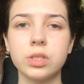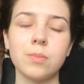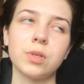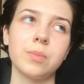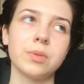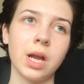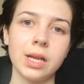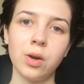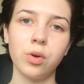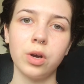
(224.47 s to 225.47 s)
sometimes
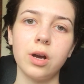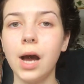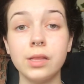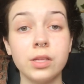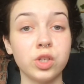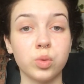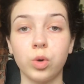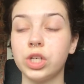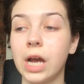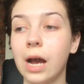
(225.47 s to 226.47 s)
slightly longer, and then just
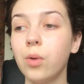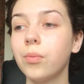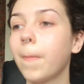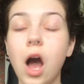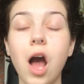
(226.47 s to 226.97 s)
wash it out.